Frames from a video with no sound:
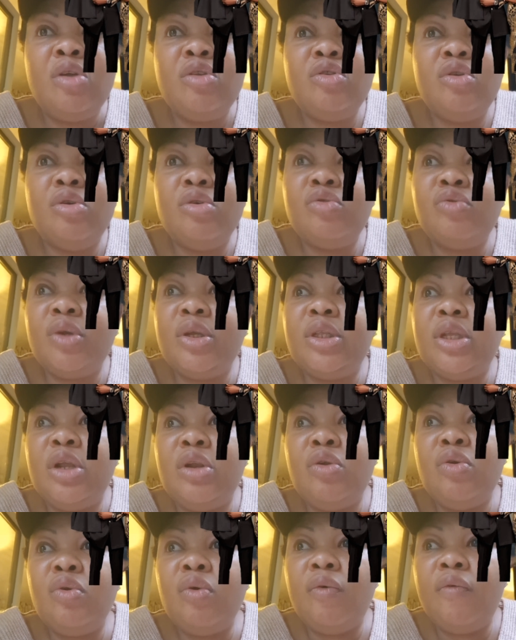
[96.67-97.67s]
Those where they
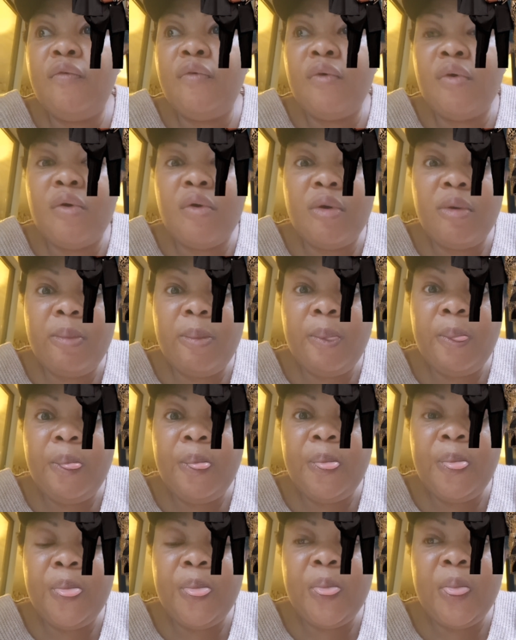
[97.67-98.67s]
look for
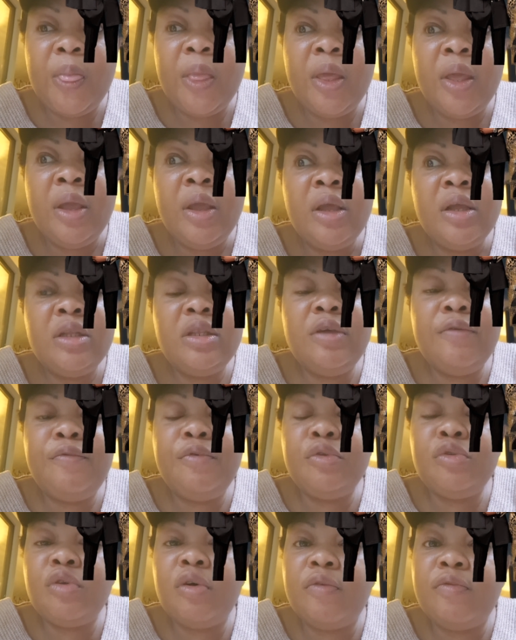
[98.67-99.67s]
the
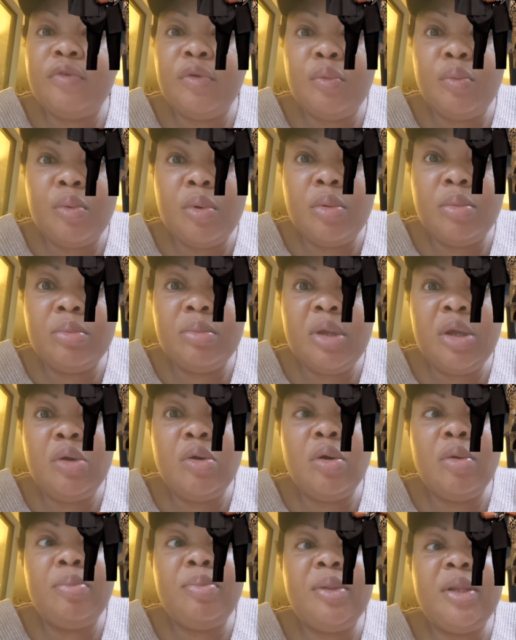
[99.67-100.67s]
fruit of the womb, may
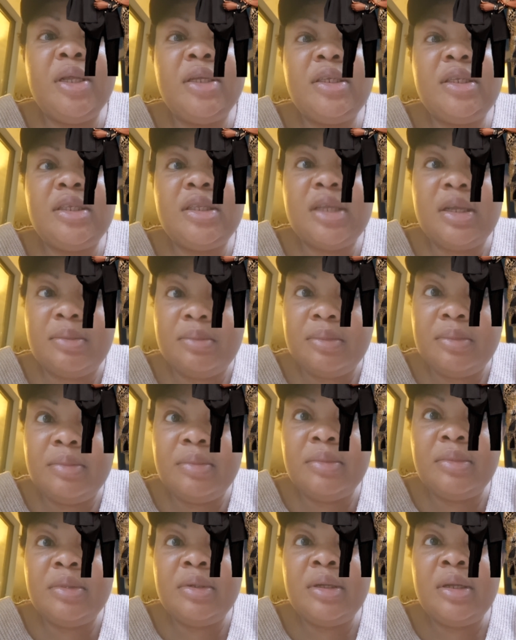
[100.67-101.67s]
God bless them.
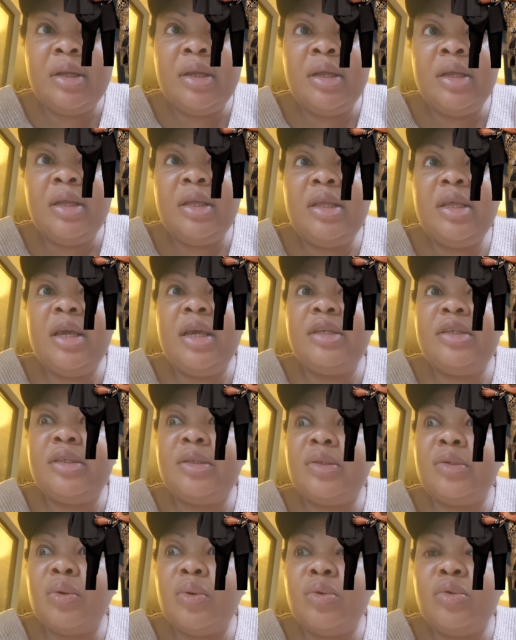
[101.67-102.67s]
Yes,
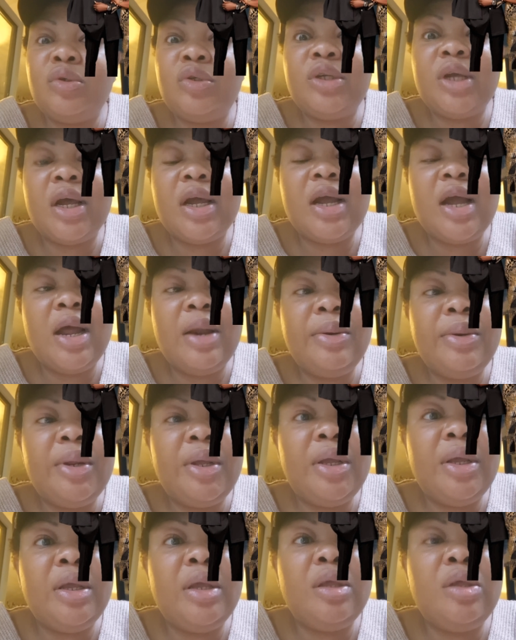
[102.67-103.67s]
so you shall
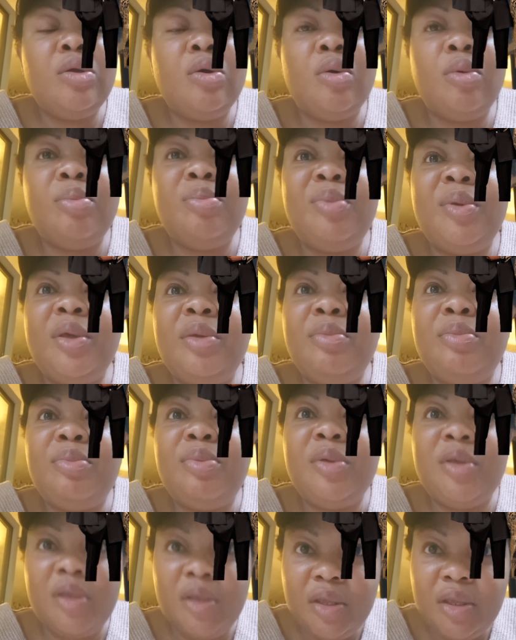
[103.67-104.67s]
carry your
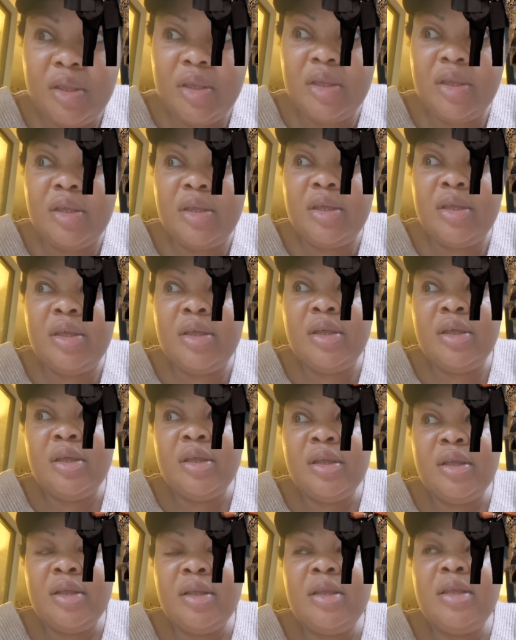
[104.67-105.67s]
baby.
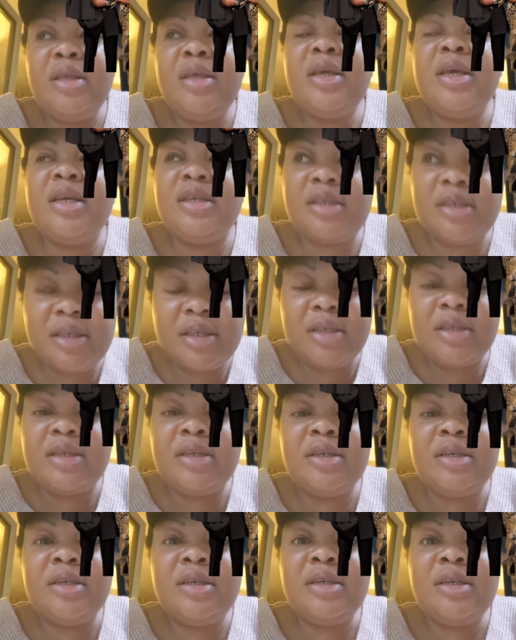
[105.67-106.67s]
Yes.